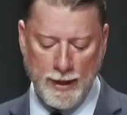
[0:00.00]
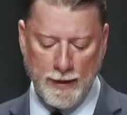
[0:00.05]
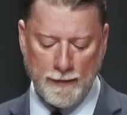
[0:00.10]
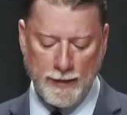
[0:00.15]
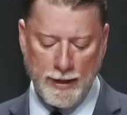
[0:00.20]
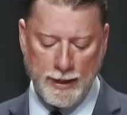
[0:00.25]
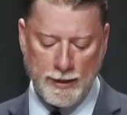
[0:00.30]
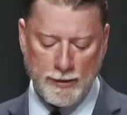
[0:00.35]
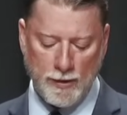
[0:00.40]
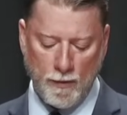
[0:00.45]
and
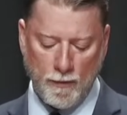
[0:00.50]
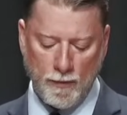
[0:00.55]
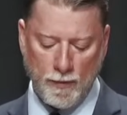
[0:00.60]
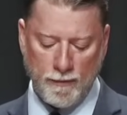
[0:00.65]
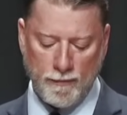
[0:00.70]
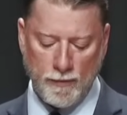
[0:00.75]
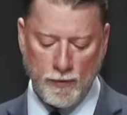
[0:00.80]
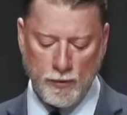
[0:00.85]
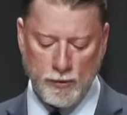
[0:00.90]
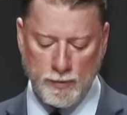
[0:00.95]
that is over in
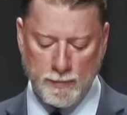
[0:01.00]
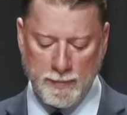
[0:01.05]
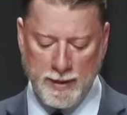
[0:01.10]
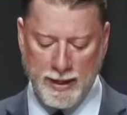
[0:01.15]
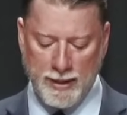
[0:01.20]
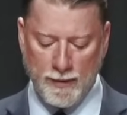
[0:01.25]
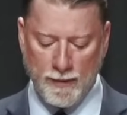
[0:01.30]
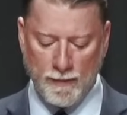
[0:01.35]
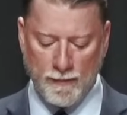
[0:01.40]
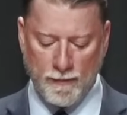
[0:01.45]
1
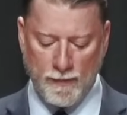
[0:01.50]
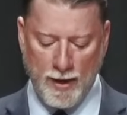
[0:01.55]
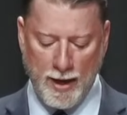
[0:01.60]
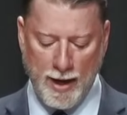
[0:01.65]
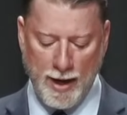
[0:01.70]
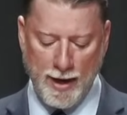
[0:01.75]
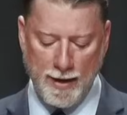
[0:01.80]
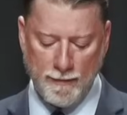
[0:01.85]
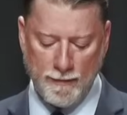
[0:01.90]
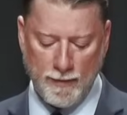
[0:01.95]
Peter
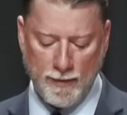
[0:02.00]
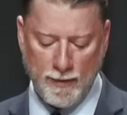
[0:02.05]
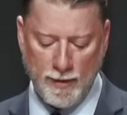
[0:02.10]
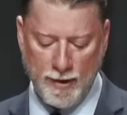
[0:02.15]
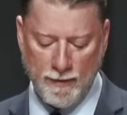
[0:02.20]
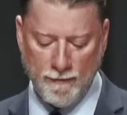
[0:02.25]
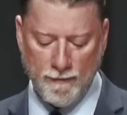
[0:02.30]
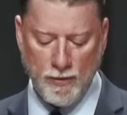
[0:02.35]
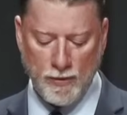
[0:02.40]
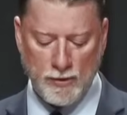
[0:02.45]
5
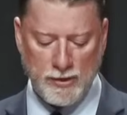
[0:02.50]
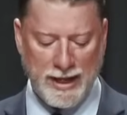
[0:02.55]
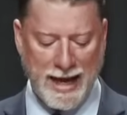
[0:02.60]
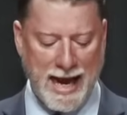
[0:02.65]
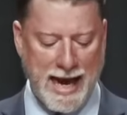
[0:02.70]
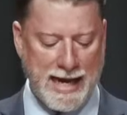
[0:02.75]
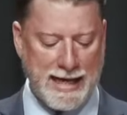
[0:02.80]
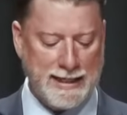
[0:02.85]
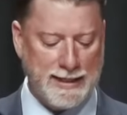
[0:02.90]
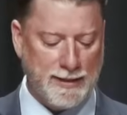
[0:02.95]
and verse
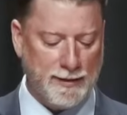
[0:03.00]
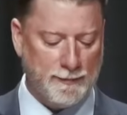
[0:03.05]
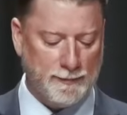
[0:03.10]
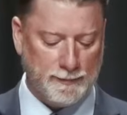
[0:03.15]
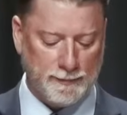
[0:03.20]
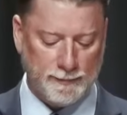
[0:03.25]
8.